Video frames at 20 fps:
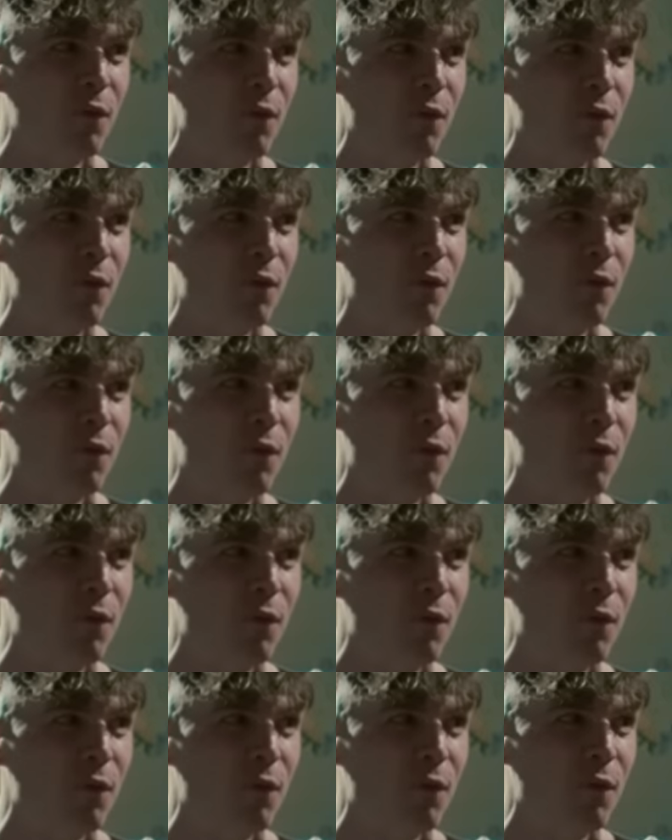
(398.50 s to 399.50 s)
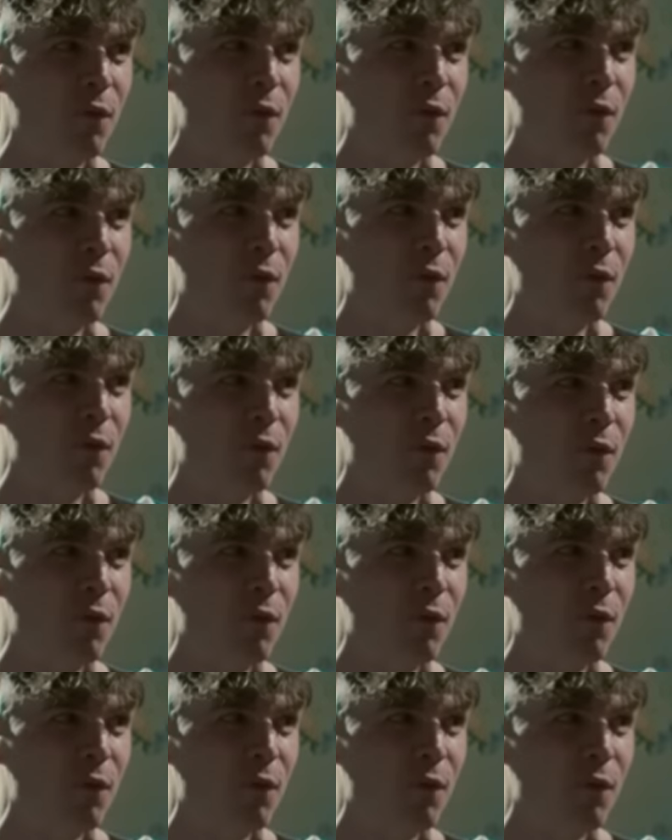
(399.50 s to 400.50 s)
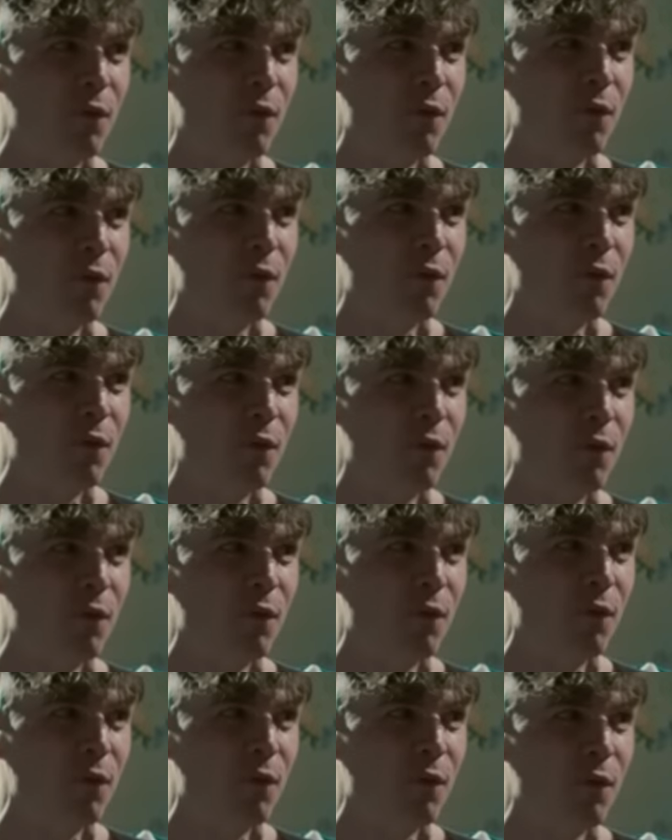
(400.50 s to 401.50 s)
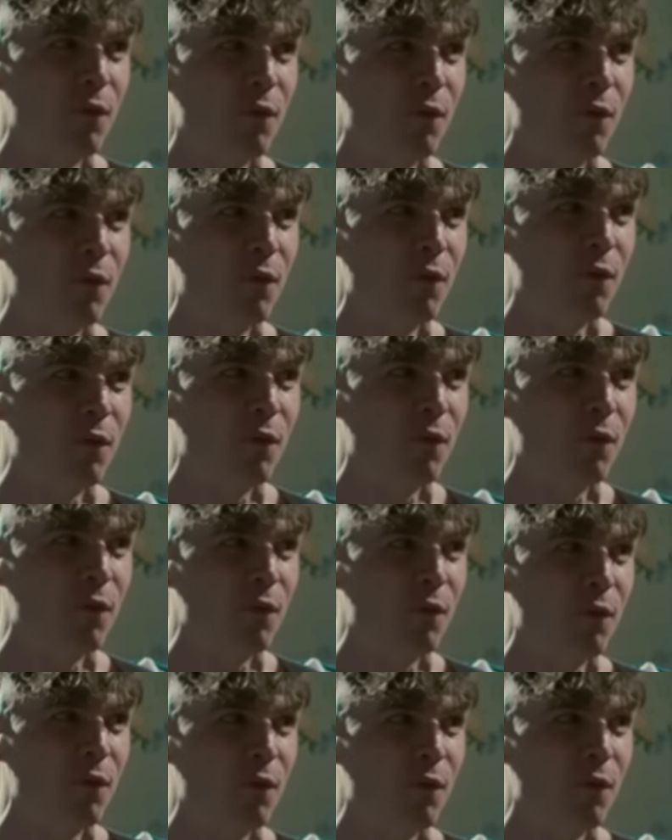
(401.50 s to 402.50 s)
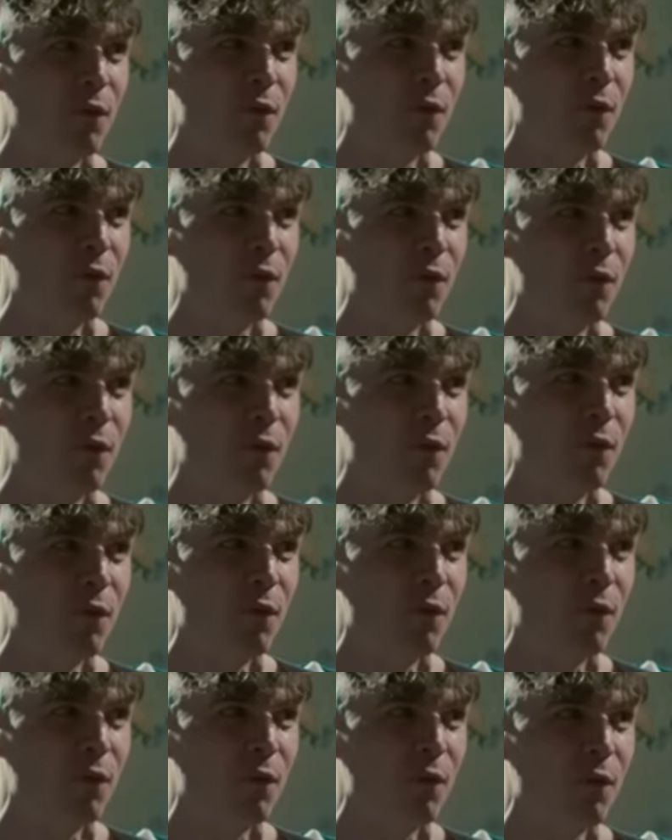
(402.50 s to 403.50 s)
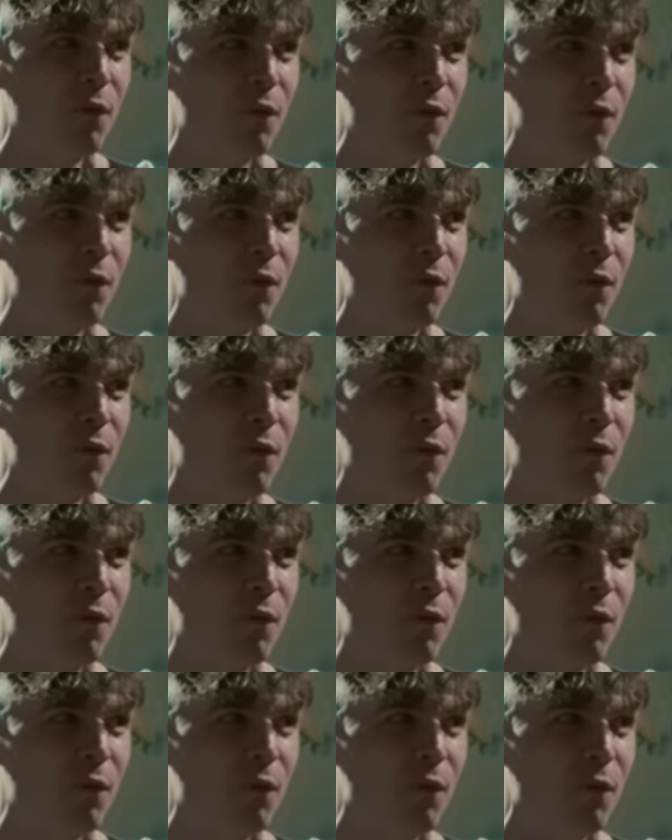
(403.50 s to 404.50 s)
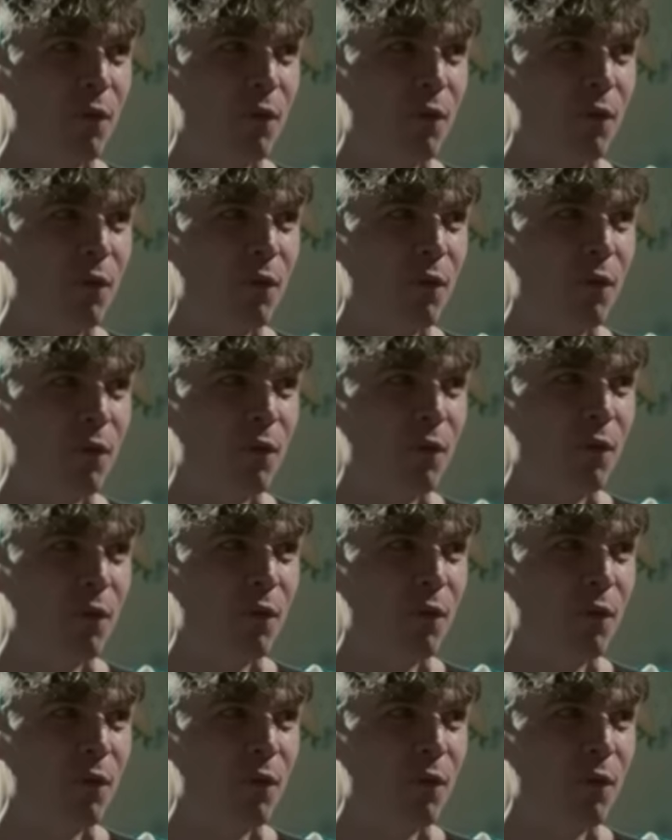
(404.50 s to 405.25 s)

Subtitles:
(not speaking)